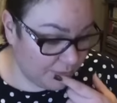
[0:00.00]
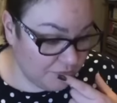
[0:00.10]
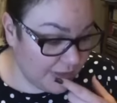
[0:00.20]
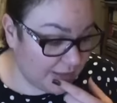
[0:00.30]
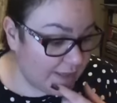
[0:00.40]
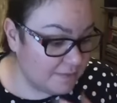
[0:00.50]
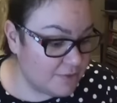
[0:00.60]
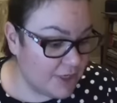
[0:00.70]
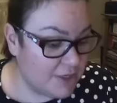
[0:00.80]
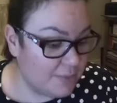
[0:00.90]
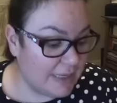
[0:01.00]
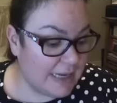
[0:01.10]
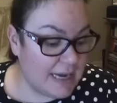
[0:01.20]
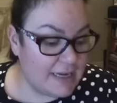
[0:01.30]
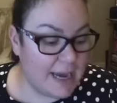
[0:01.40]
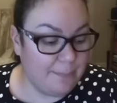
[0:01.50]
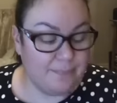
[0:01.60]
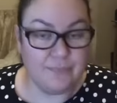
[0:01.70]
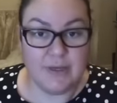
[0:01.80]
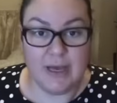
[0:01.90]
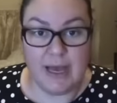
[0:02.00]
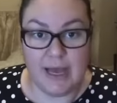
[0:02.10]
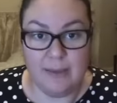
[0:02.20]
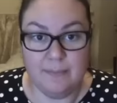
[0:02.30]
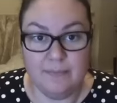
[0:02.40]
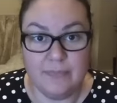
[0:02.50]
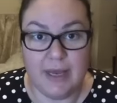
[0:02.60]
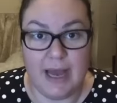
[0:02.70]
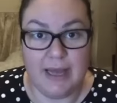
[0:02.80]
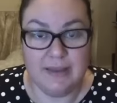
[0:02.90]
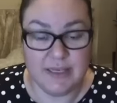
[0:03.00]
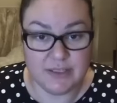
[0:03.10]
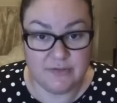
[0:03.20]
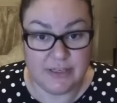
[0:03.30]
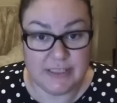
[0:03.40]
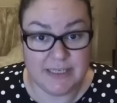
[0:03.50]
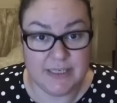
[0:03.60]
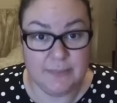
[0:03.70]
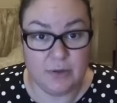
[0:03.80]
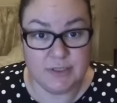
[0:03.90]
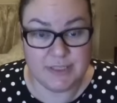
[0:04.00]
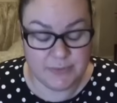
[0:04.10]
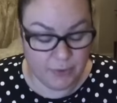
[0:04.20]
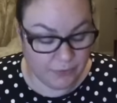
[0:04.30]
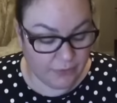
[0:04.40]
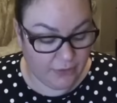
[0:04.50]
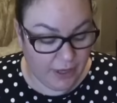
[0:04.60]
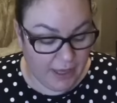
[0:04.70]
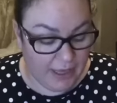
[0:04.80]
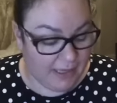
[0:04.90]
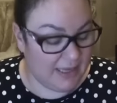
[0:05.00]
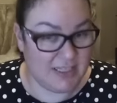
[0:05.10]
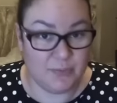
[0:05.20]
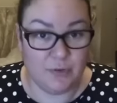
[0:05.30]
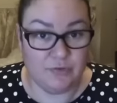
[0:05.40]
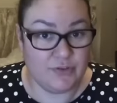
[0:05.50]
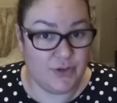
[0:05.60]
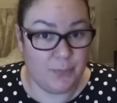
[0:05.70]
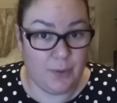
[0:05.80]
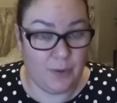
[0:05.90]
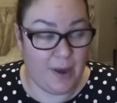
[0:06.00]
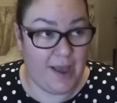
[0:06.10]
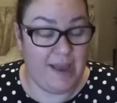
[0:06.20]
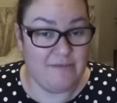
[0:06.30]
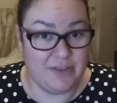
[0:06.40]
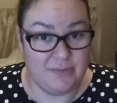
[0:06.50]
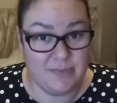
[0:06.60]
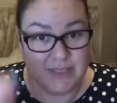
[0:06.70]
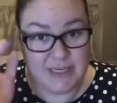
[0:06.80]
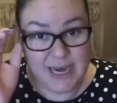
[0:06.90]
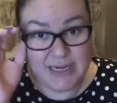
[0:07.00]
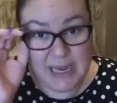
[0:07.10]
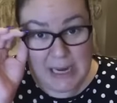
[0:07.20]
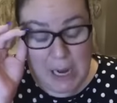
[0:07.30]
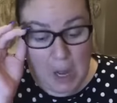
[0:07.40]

Really, genuinely, I am. I think it's a fantastic box this month. Last month, so poor, everything was tiny.